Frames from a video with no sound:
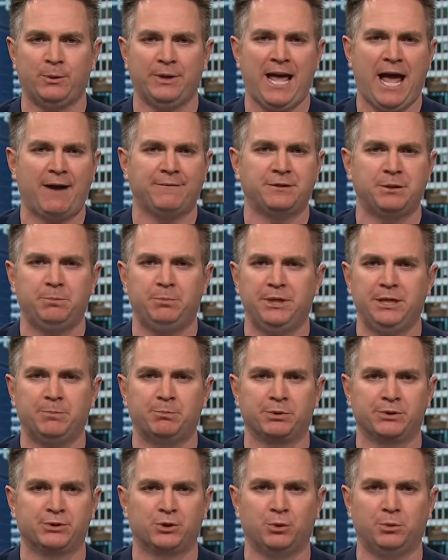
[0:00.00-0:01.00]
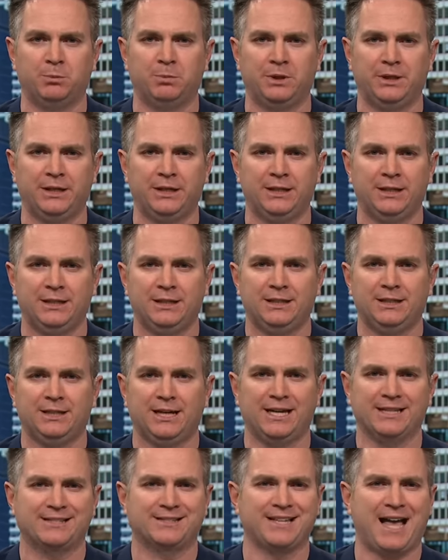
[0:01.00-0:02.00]
It would have to be presumably
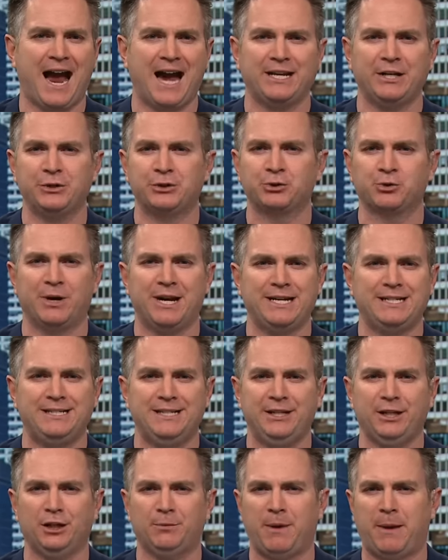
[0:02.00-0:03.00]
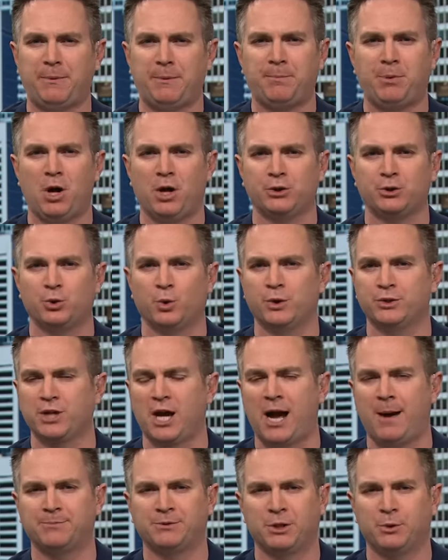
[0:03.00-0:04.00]
a sign and trade deal. Maybe Paul George
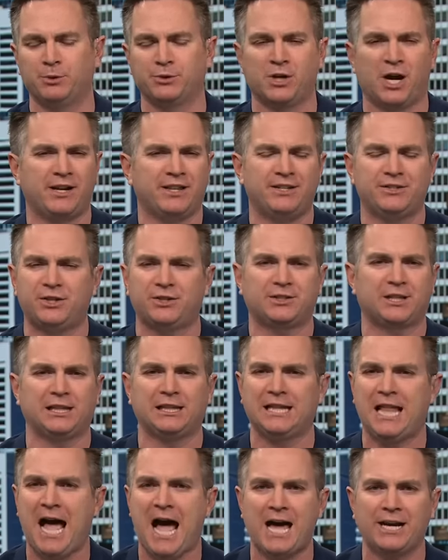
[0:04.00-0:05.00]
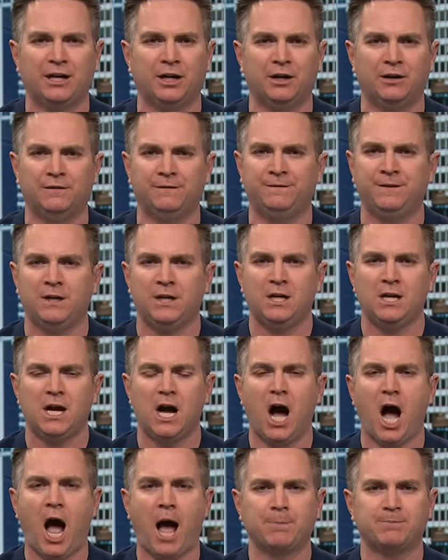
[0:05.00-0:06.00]
opts into his contract. There's just a lot of
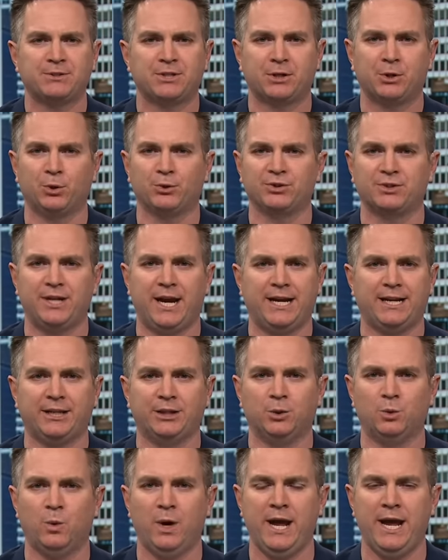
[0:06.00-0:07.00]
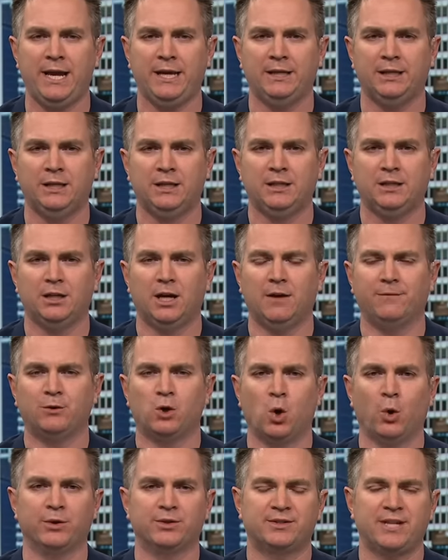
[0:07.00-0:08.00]
obstacles standing in the way
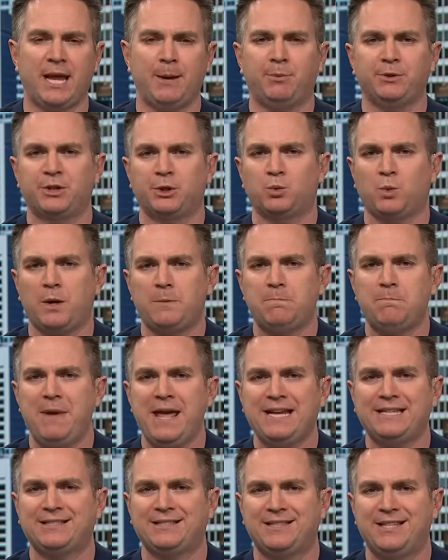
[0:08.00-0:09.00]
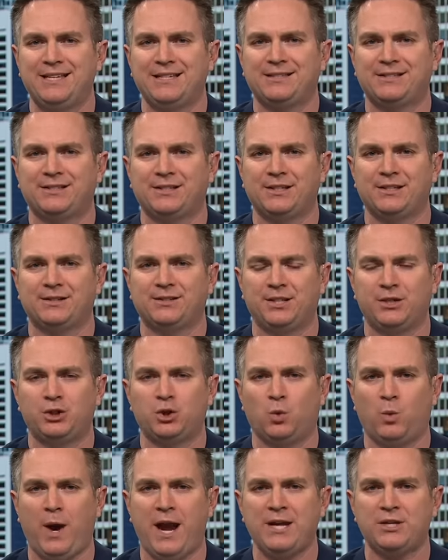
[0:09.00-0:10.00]
of Golden State, which is what makes this
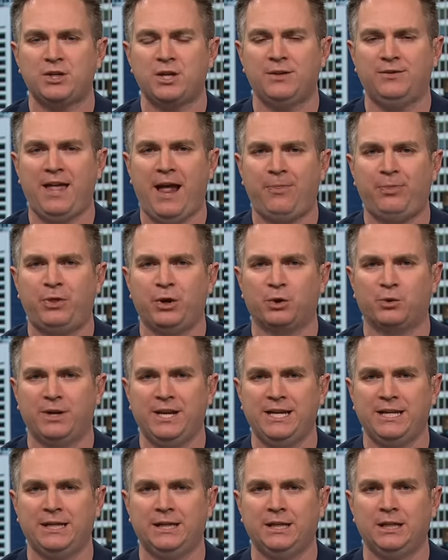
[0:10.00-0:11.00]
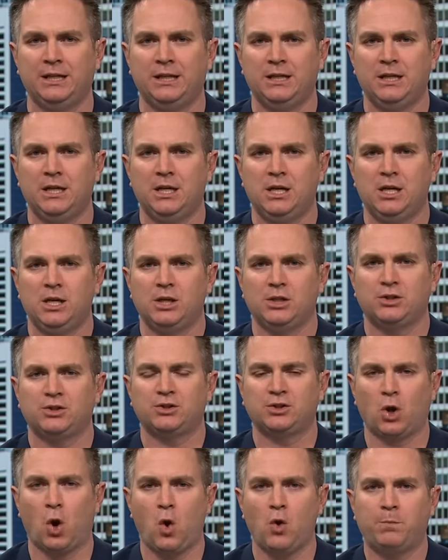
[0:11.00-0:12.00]
situation that they're in
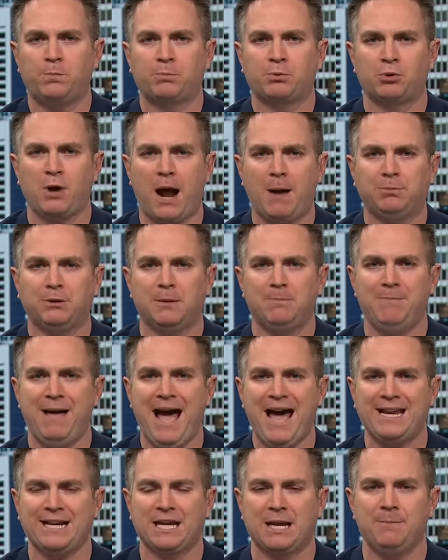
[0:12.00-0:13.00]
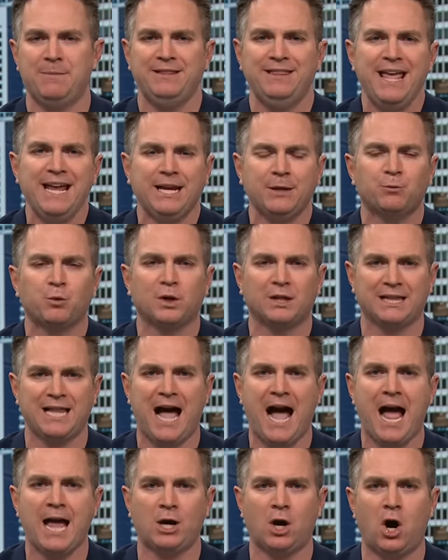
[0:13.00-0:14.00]
so problematic. I mean, they can
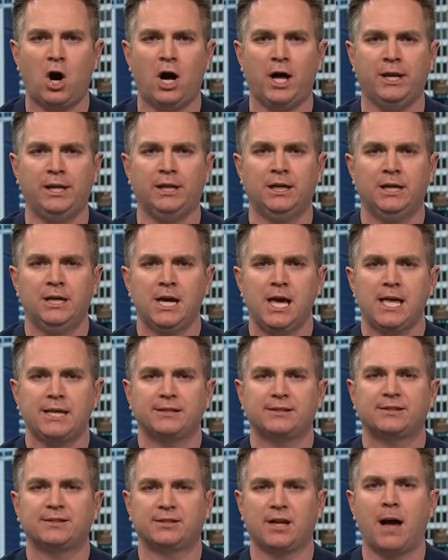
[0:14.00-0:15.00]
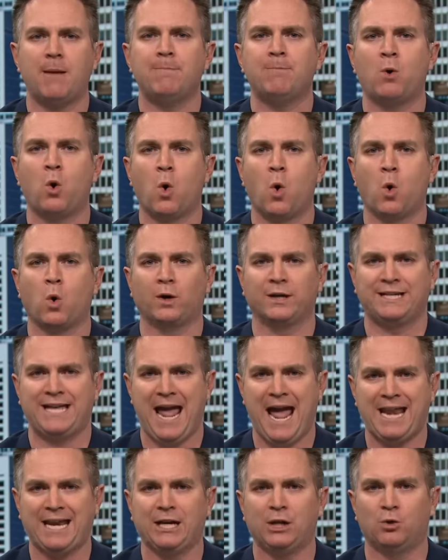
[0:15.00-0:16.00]
rely on some
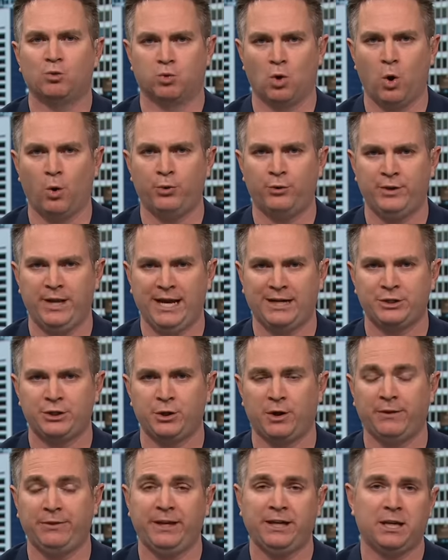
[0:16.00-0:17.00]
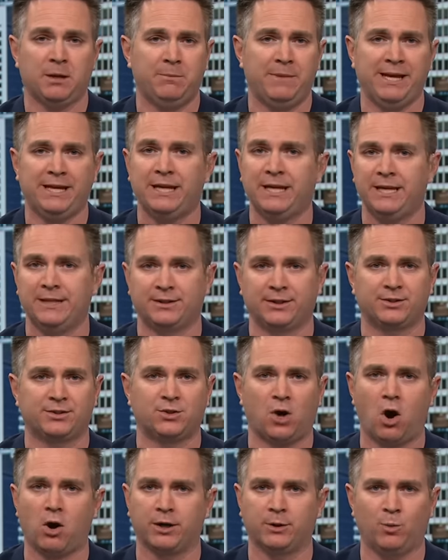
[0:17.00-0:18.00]
organic growth next year. I think Kuminga is a
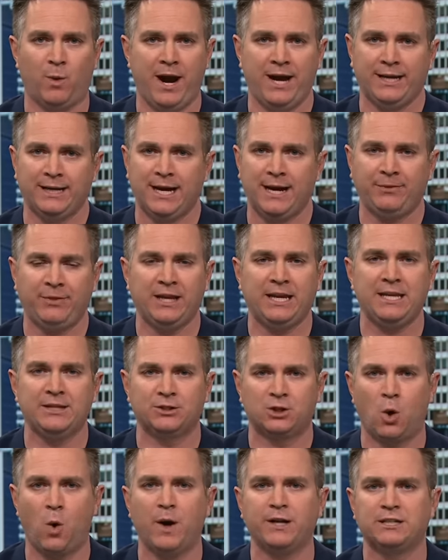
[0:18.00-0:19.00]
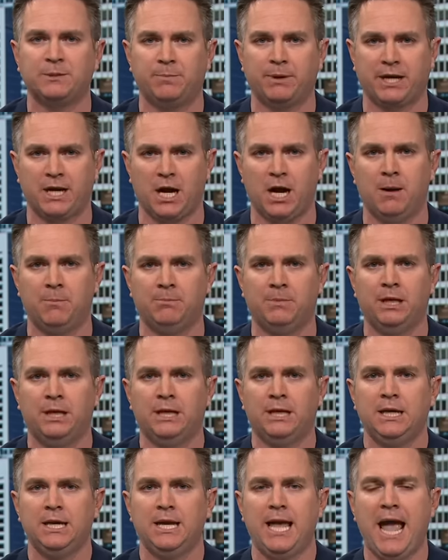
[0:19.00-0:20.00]
star in waiting. I think he's going to become
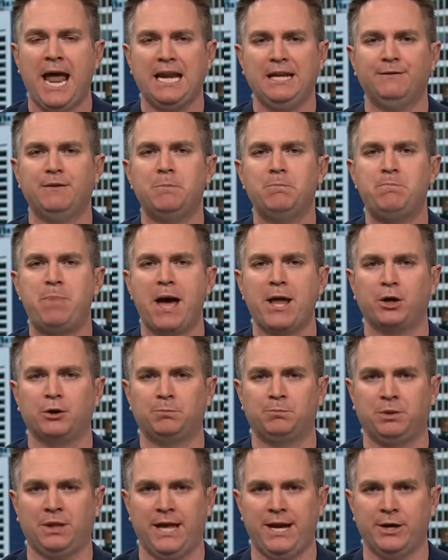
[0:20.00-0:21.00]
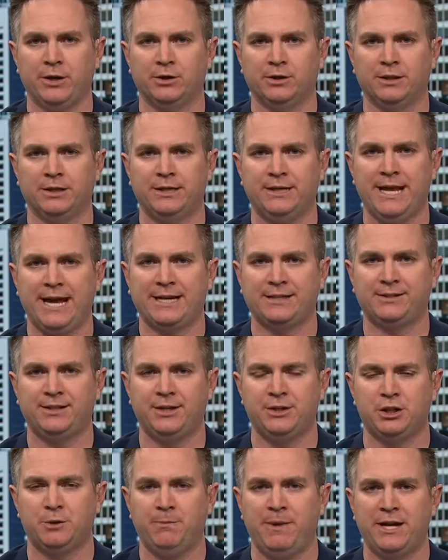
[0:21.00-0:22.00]
an even better player next
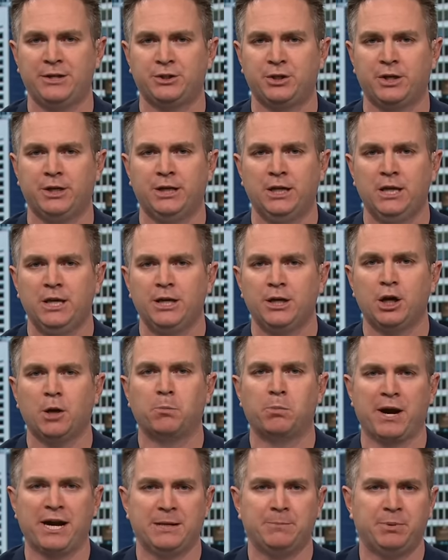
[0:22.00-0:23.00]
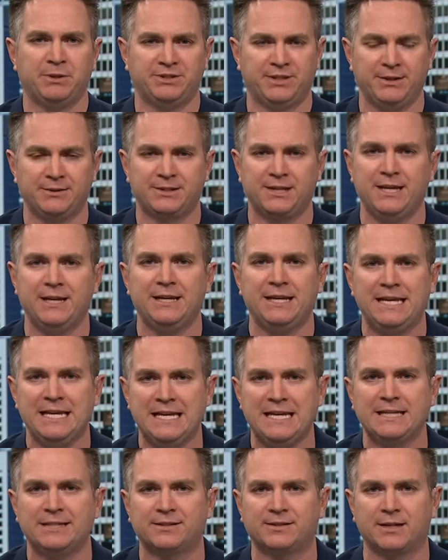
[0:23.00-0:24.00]
season. You mentioned, you know, Brandon Podzinski.
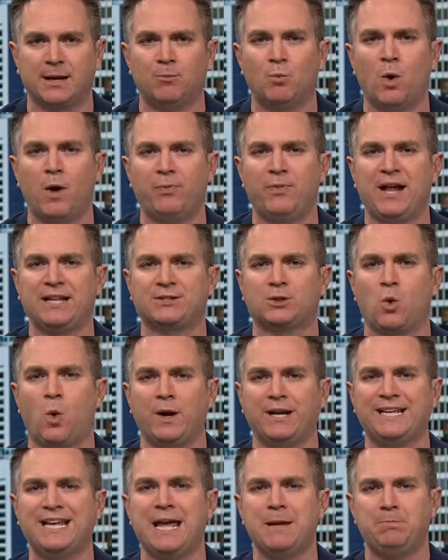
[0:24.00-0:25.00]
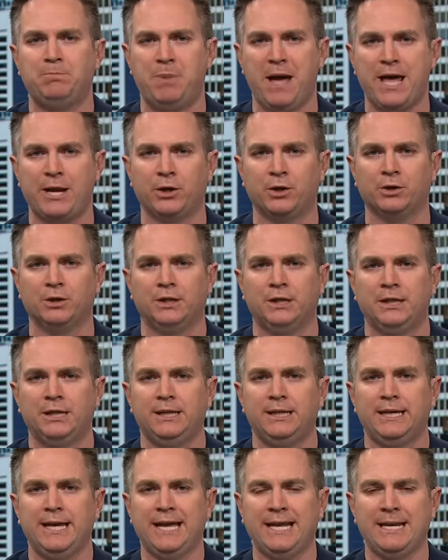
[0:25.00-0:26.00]
He is someone that's going to get better
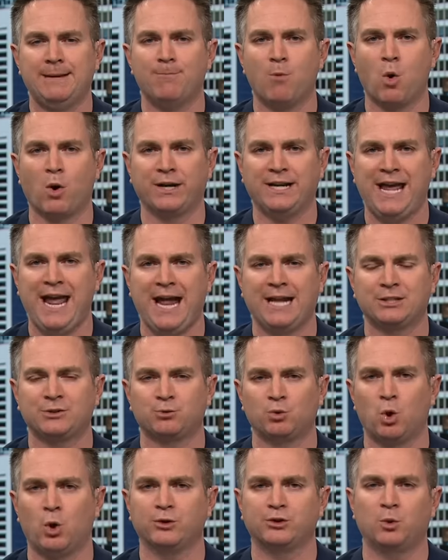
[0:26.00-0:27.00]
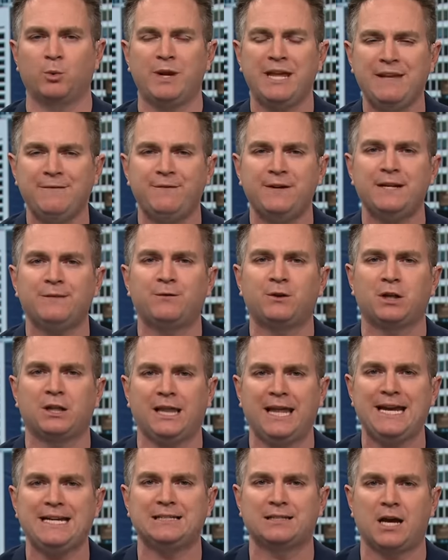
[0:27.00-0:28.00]
in a more enhanced role. So even if
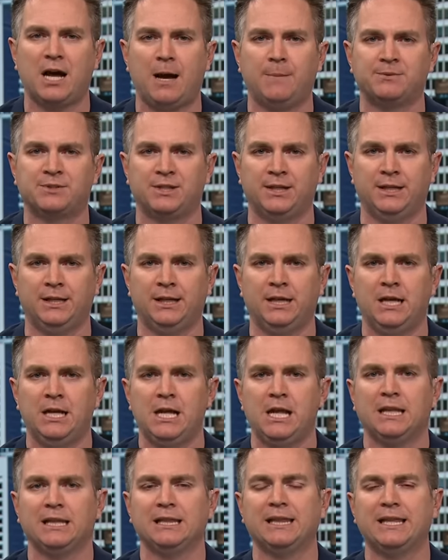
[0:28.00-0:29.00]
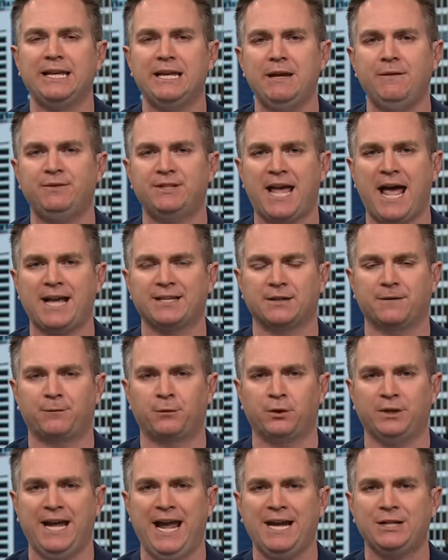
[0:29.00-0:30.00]
Klay Thompson leaves as a
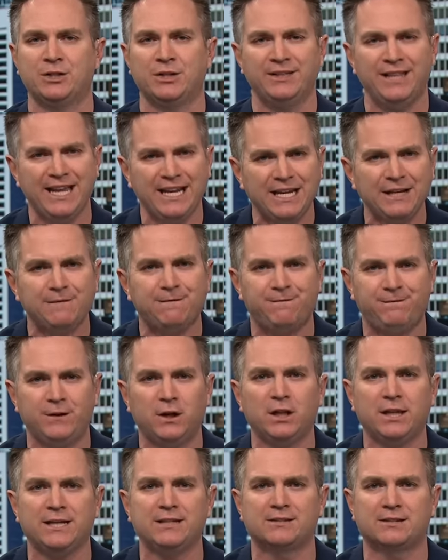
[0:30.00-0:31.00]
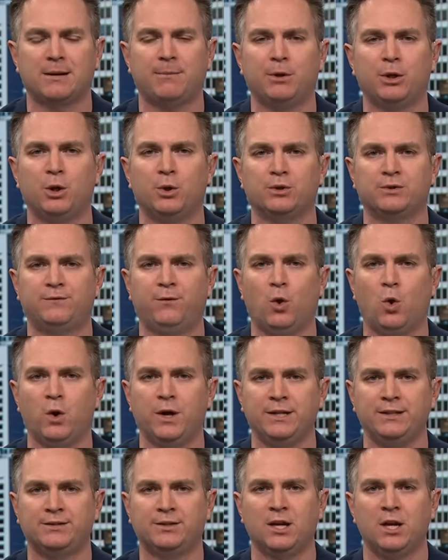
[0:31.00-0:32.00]
free agent, they can fill in some of those
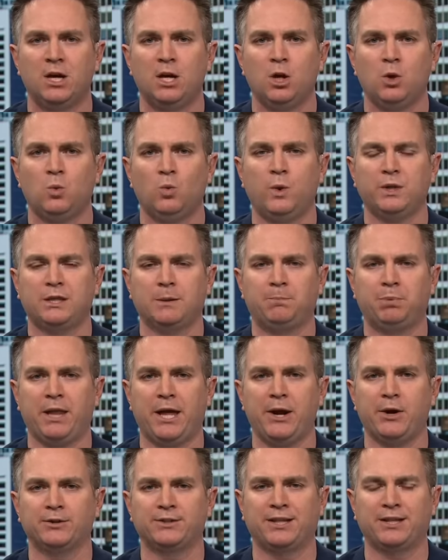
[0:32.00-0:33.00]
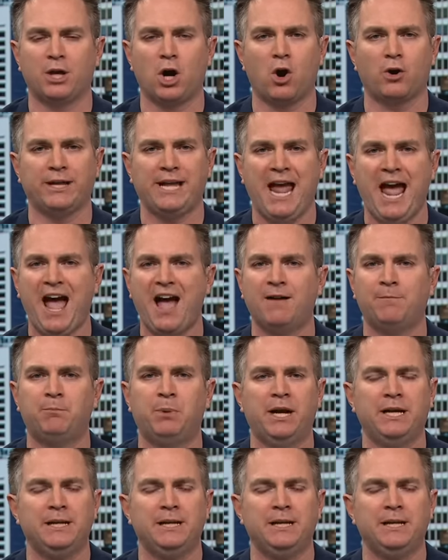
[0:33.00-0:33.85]
voids with the players that they already have.